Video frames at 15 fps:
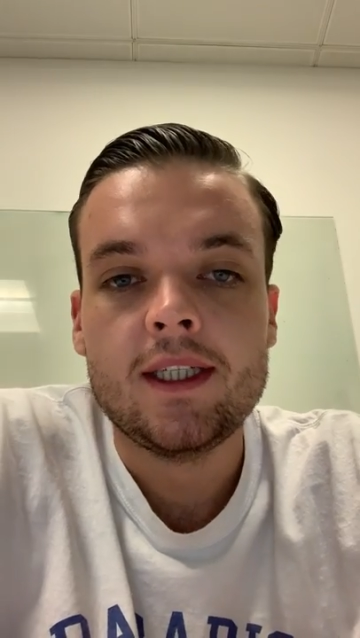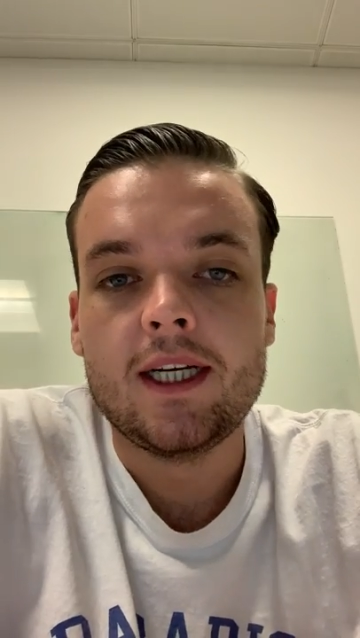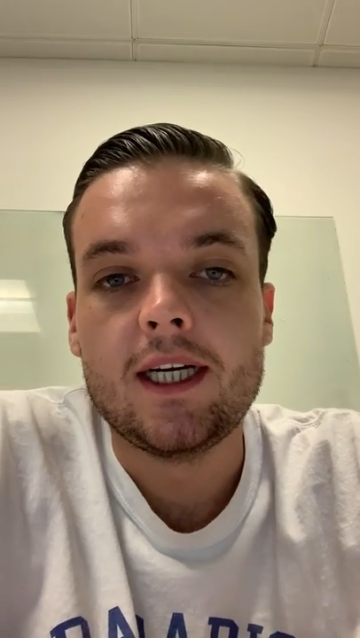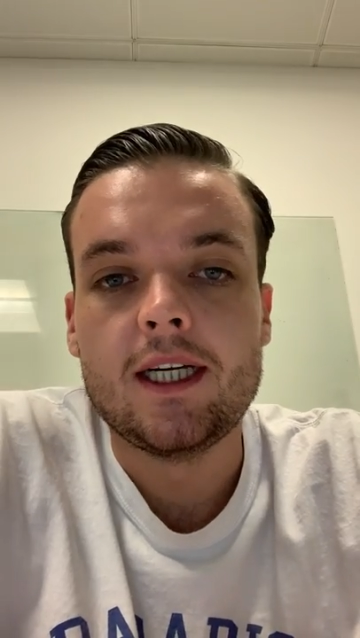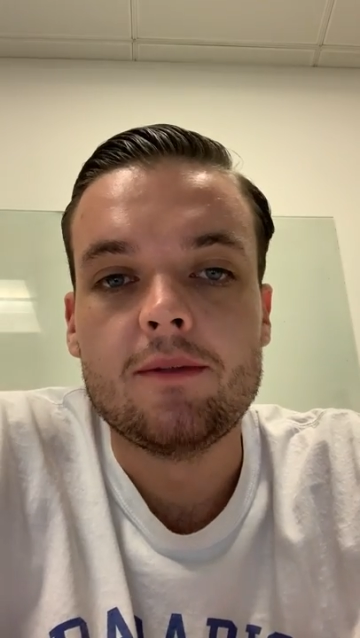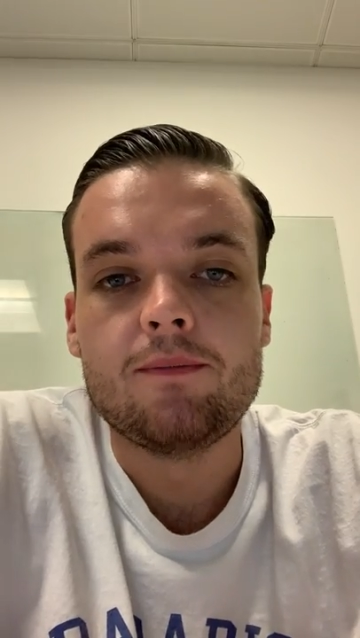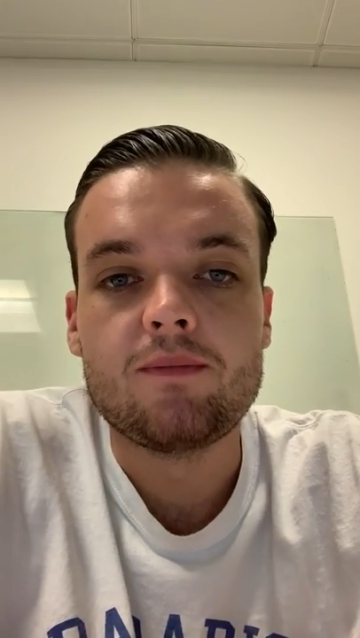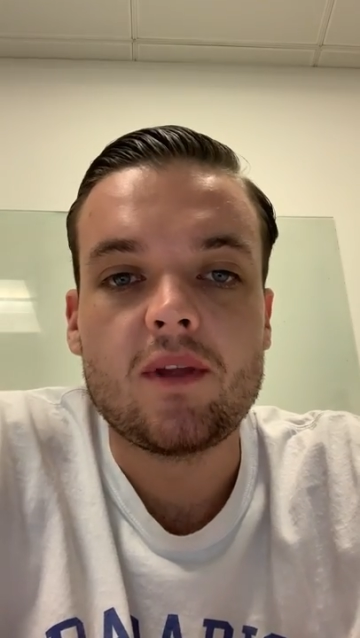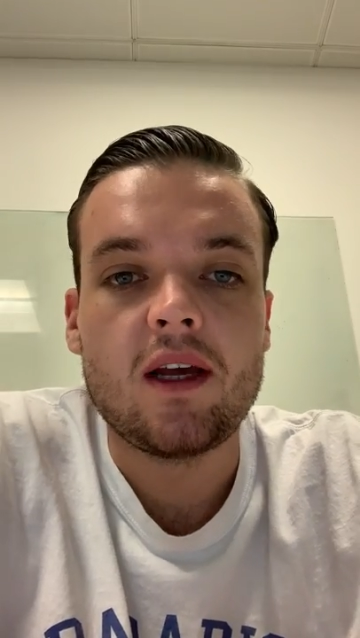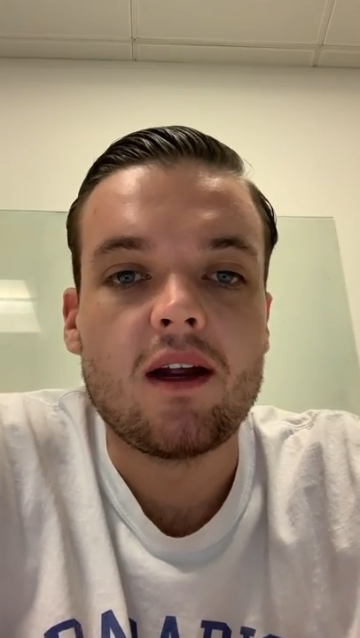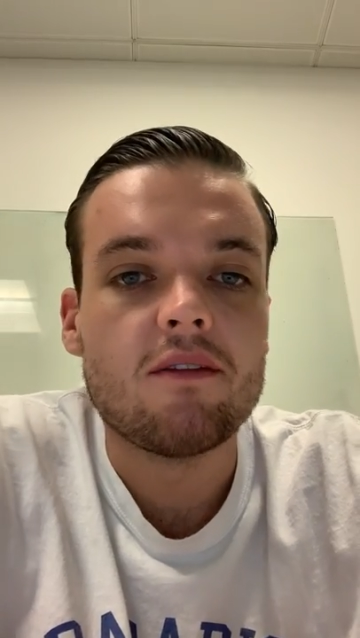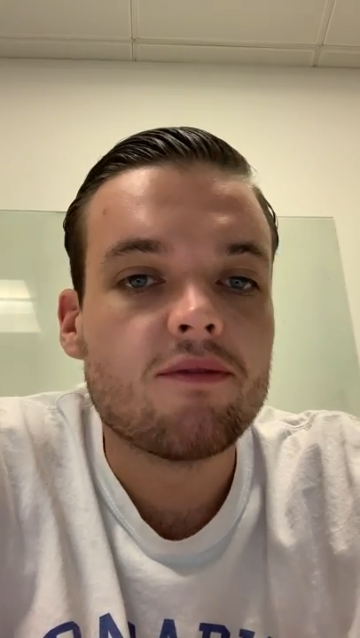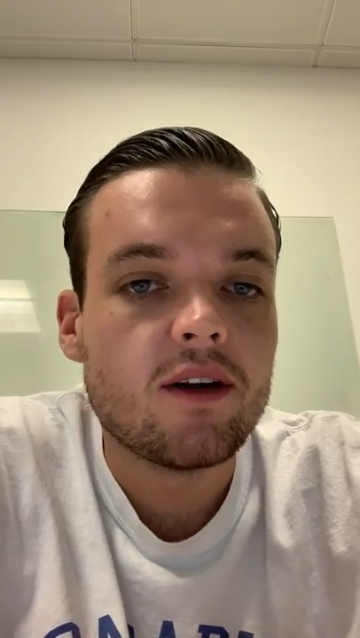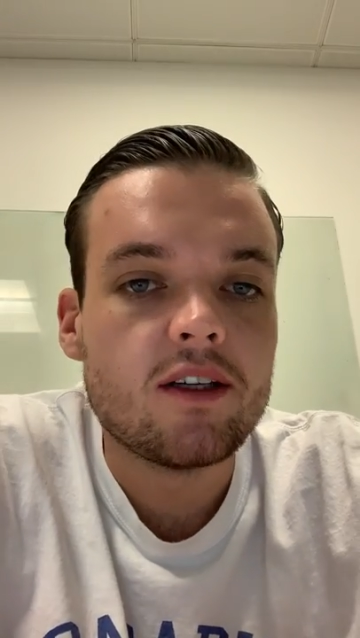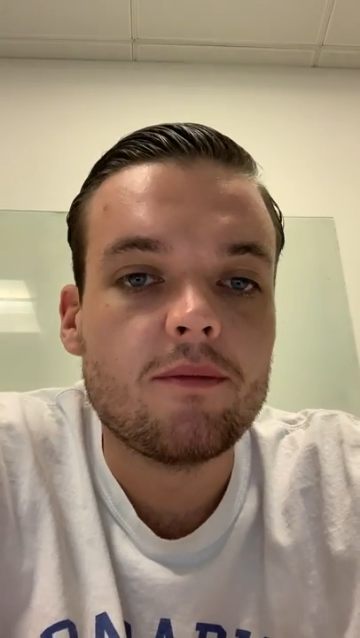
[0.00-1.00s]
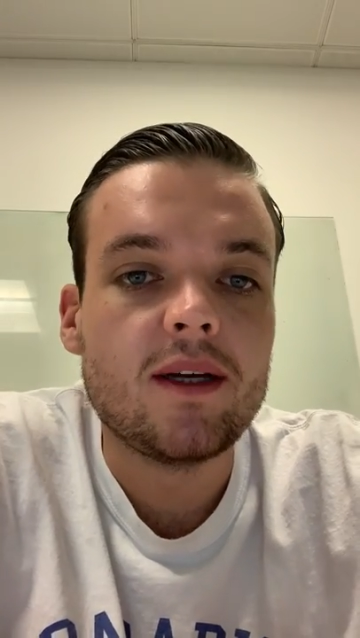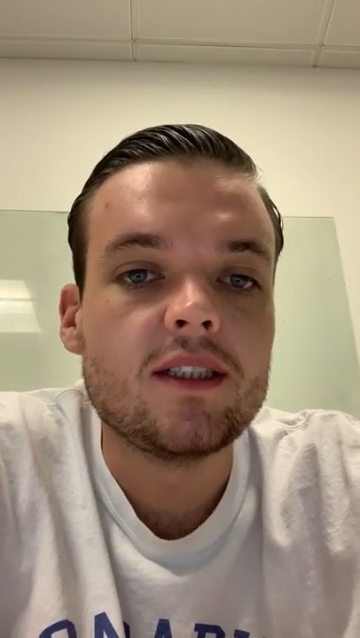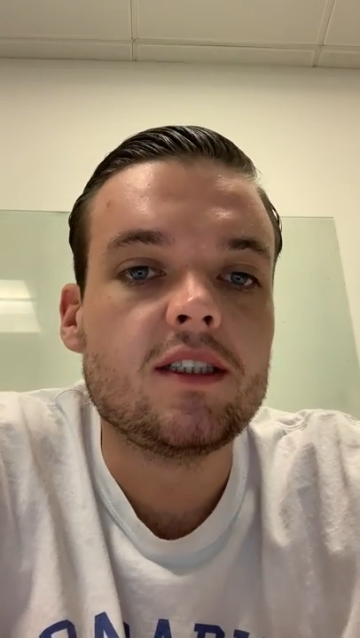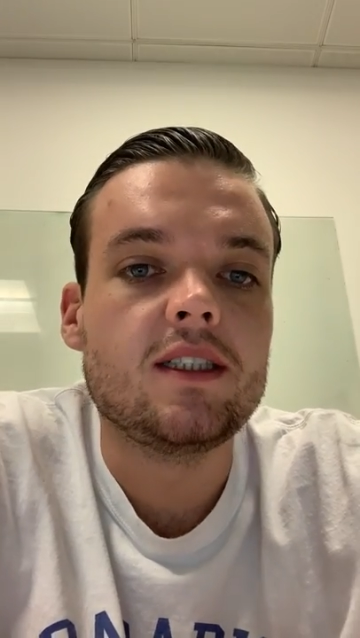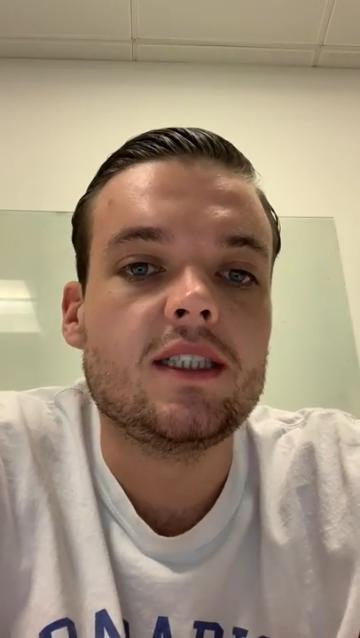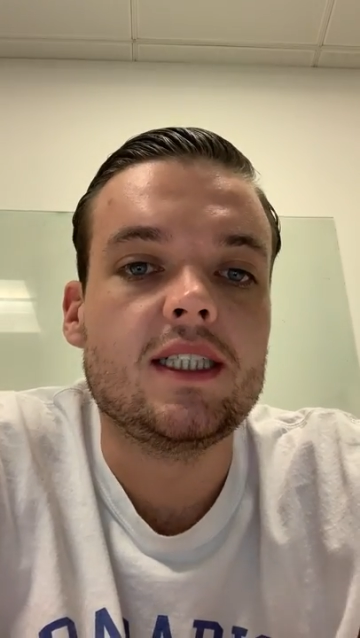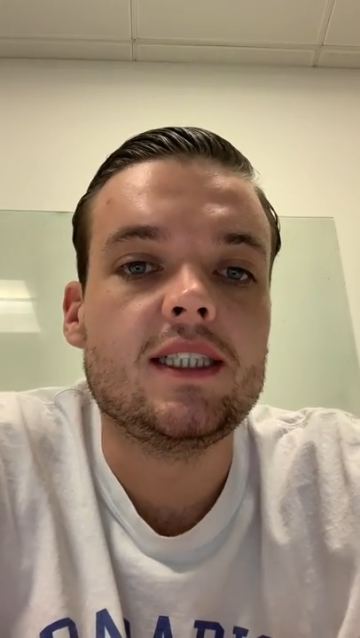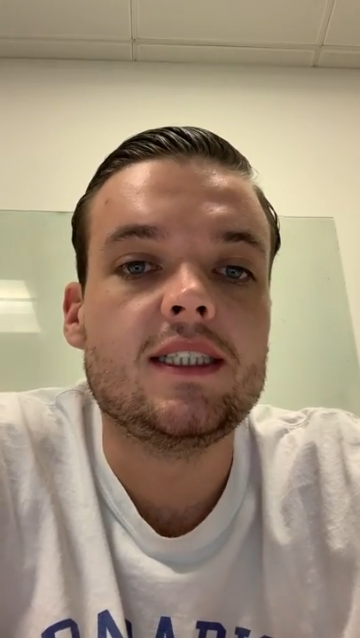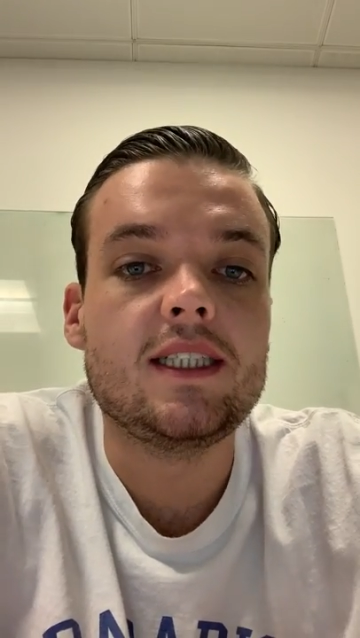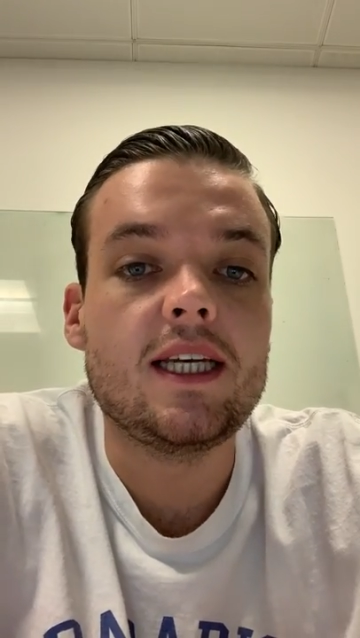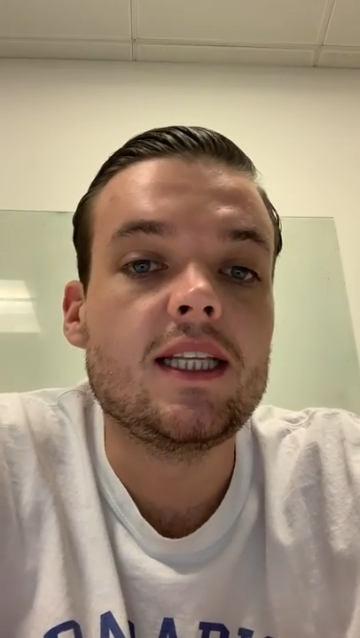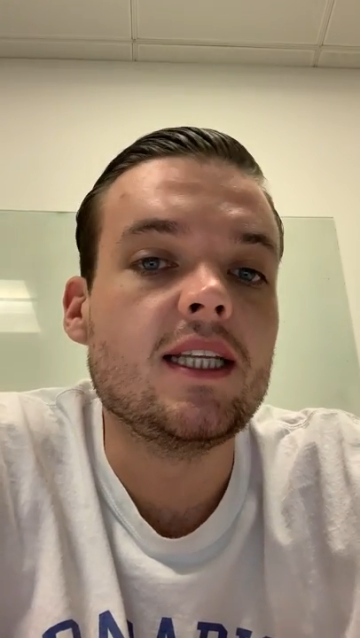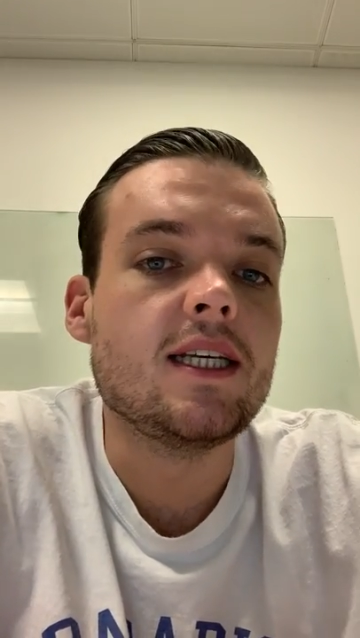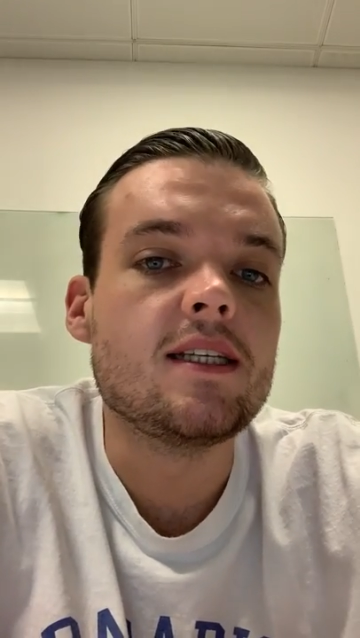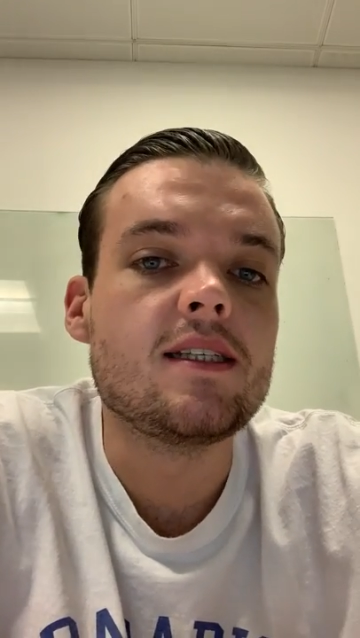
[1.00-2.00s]
Um, and I fundamentally see
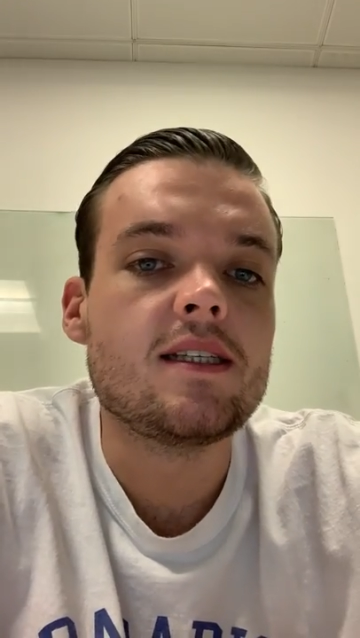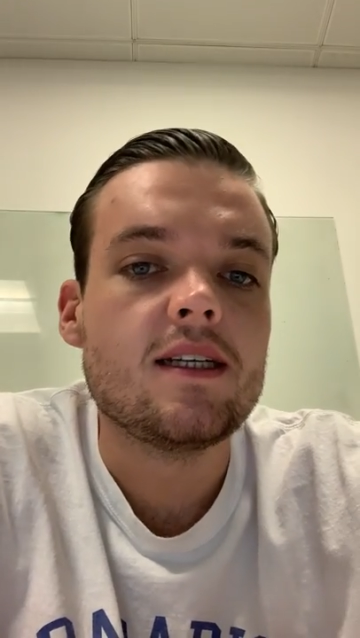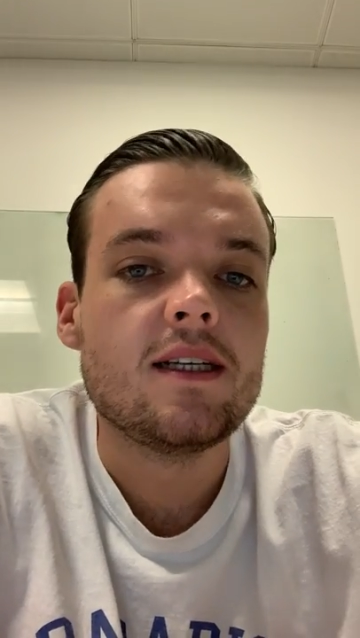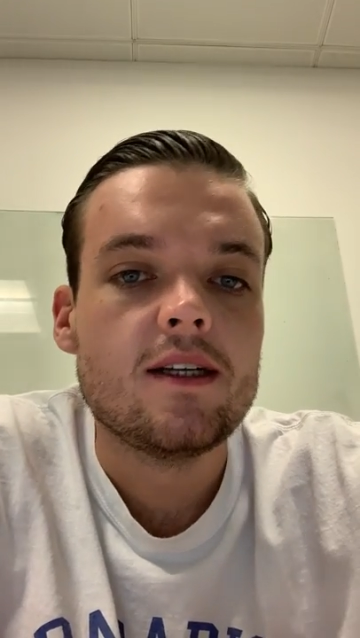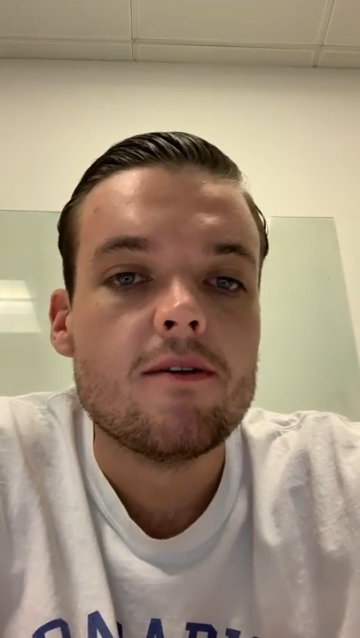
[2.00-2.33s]
this